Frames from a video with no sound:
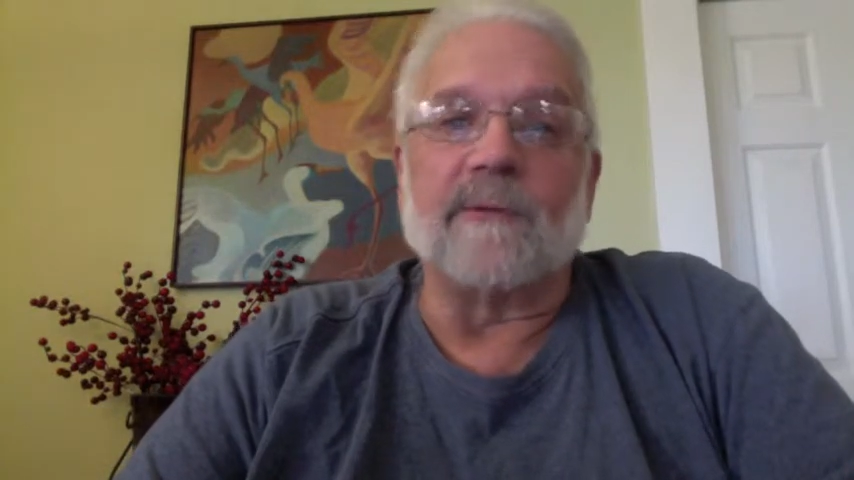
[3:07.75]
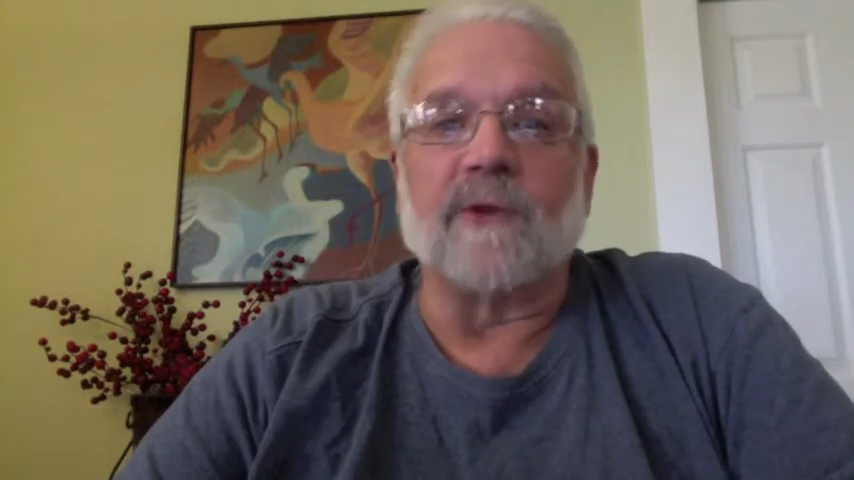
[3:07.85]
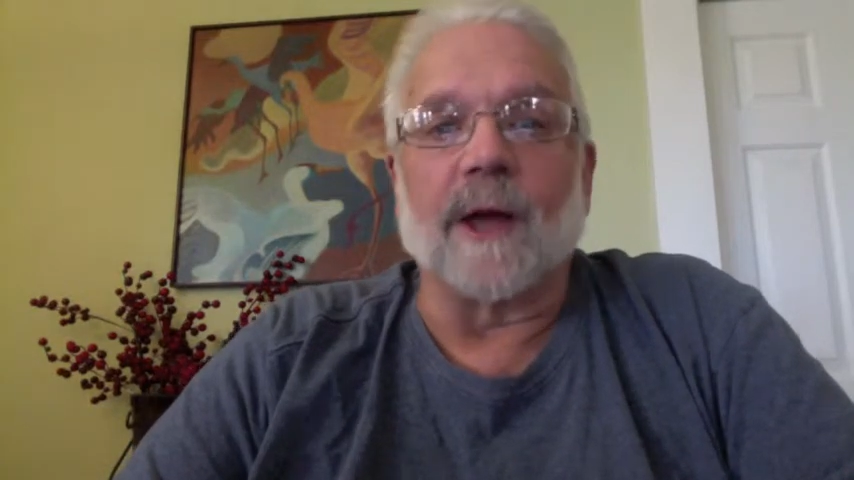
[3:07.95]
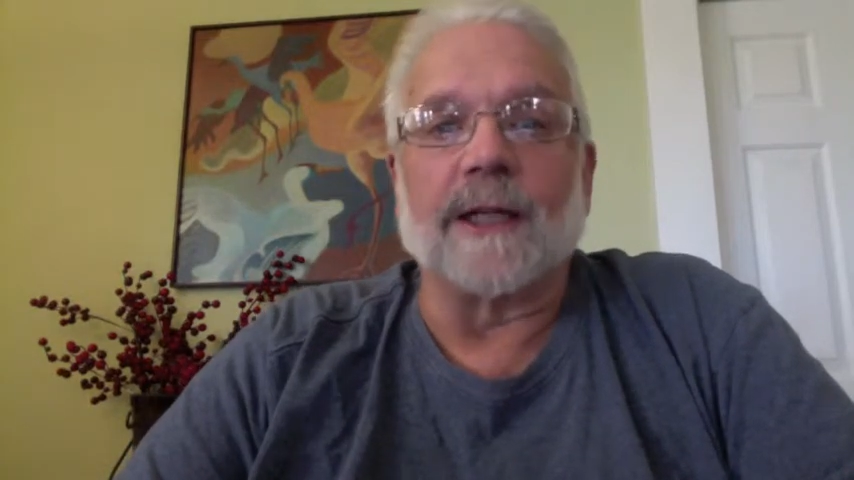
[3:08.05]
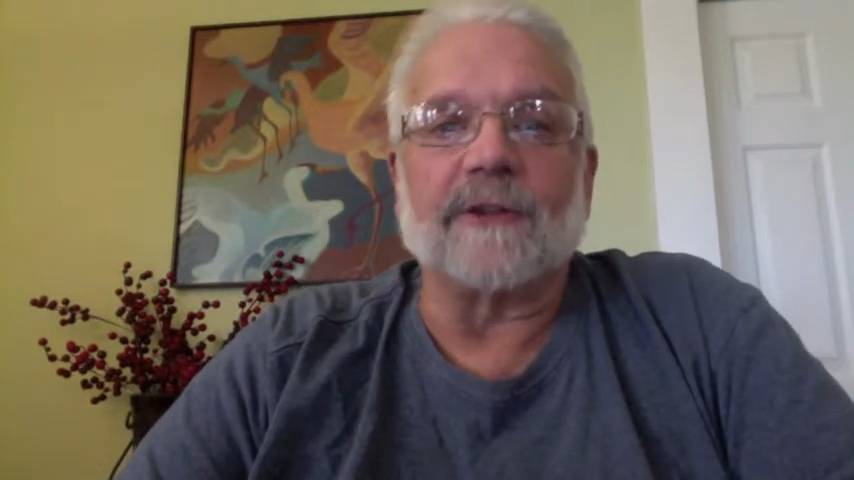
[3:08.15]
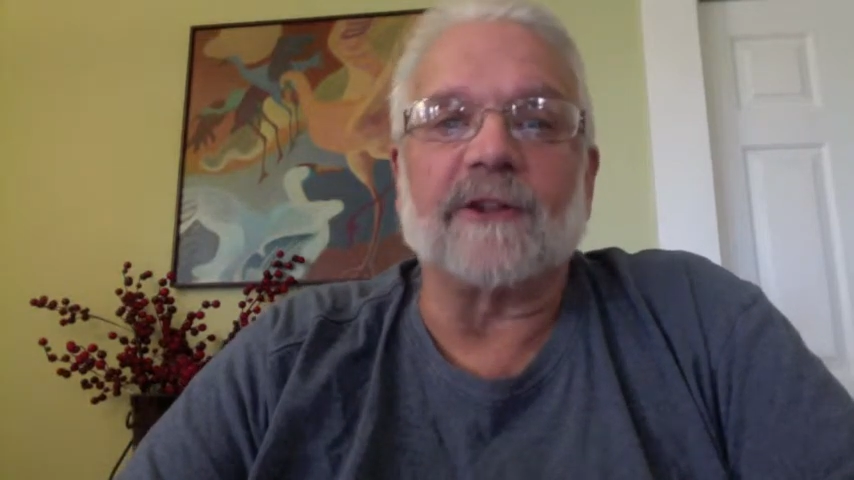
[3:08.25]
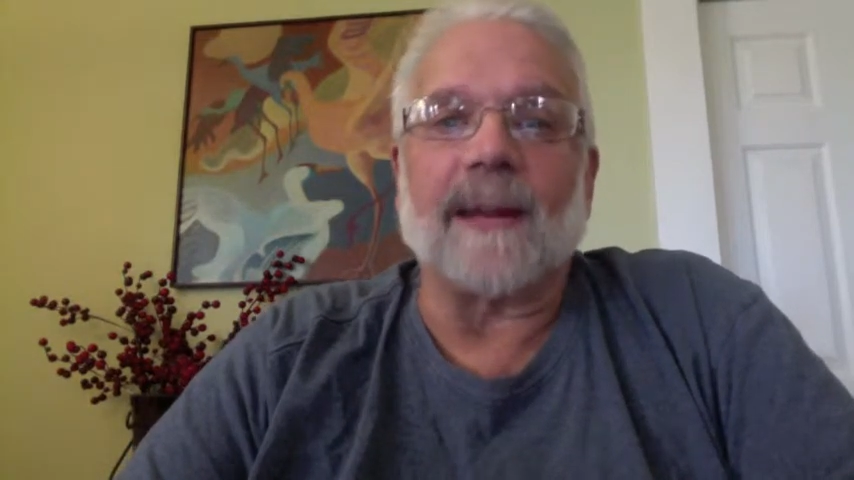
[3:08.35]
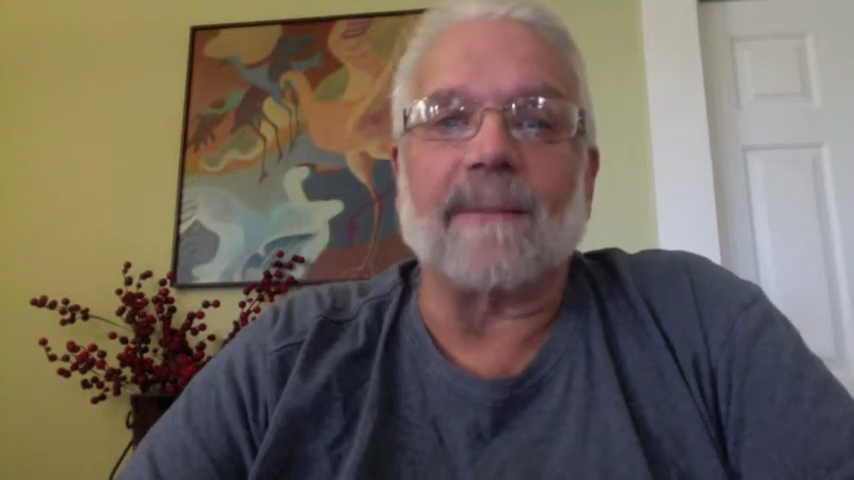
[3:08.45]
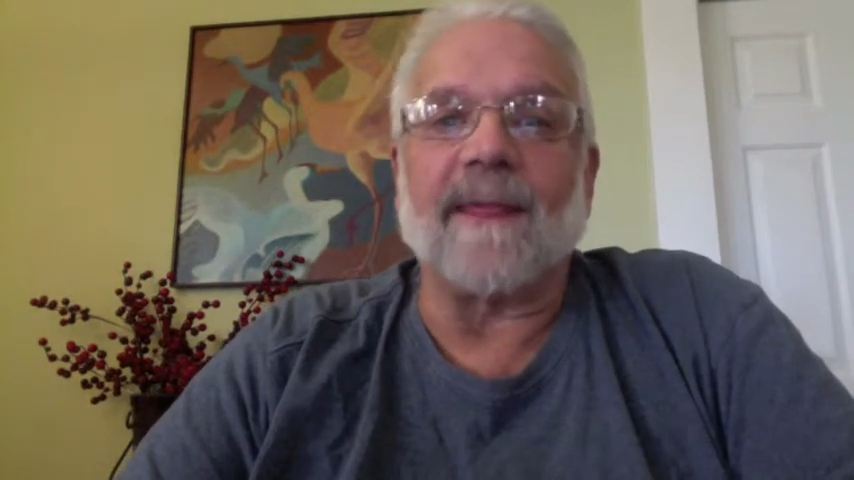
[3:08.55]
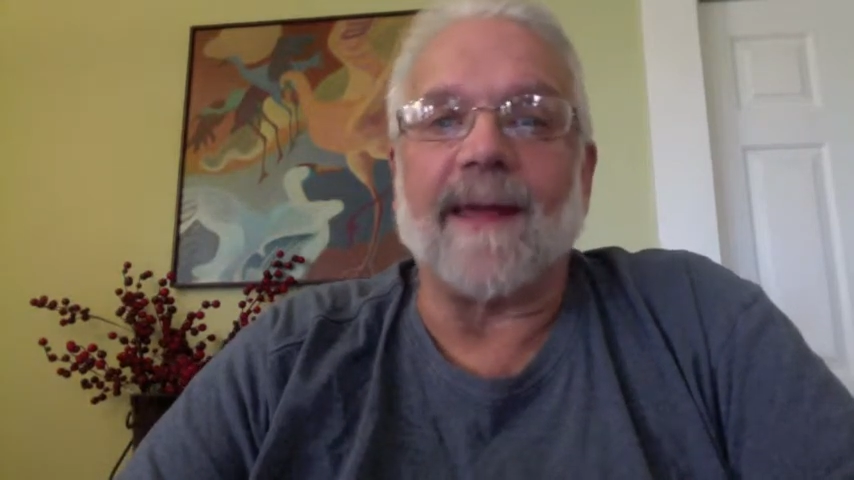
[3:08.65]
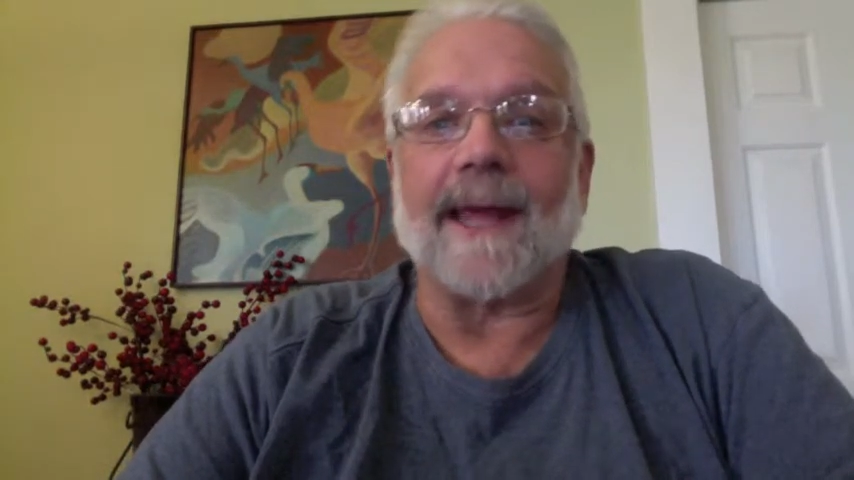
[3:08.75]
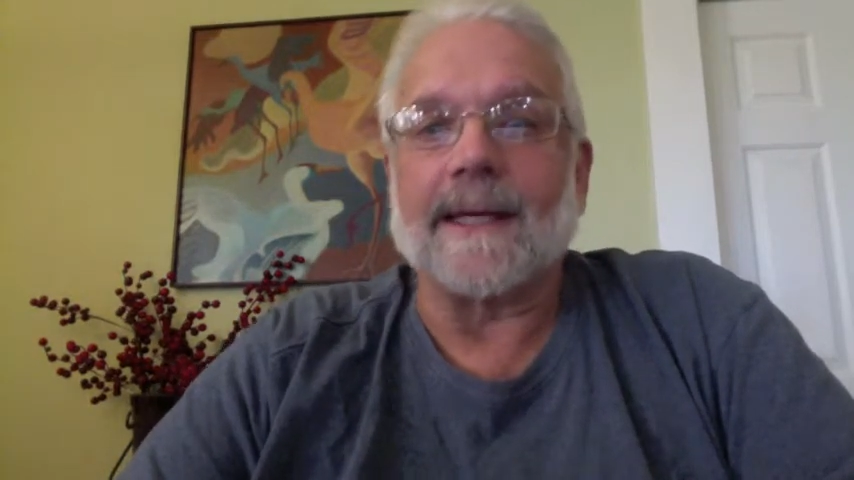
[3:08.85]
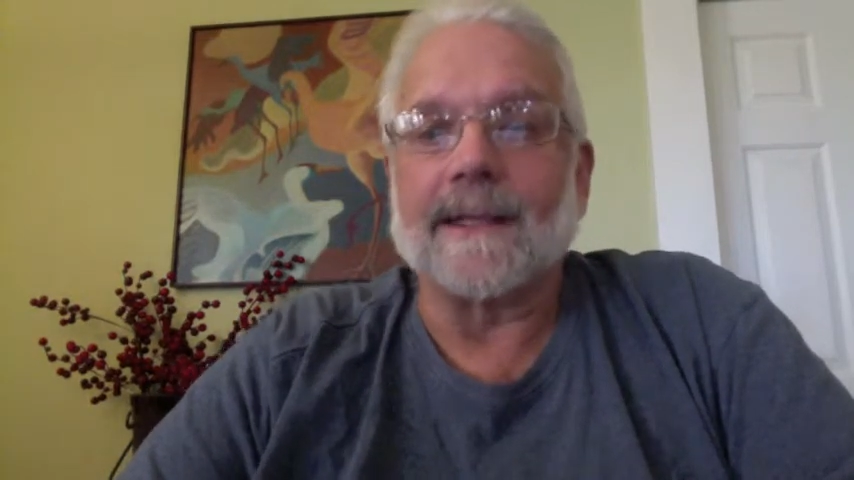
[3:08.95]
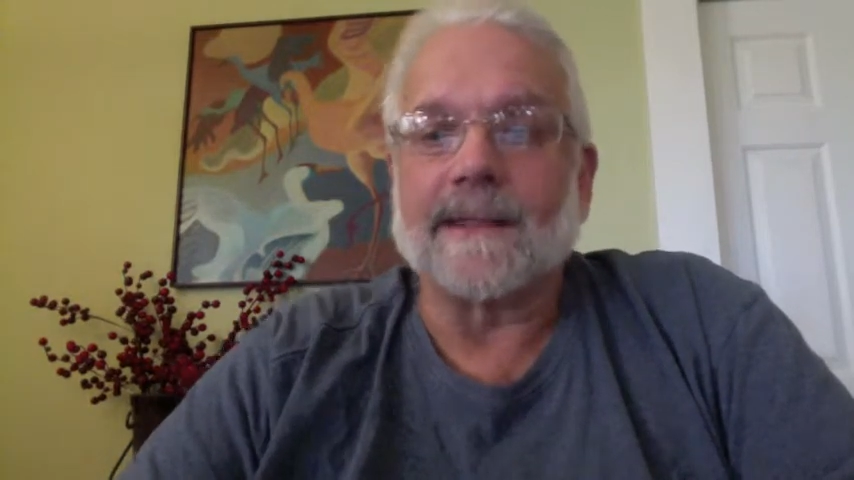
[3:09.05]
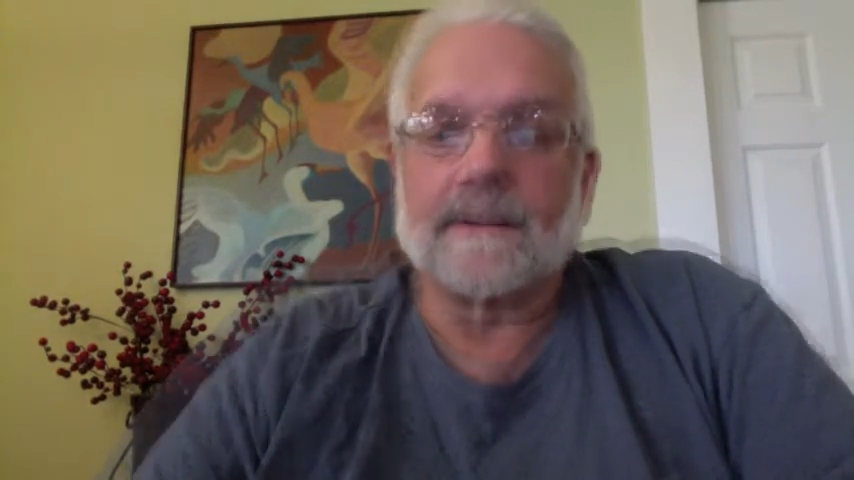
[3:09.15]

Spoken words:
drawing the same thing.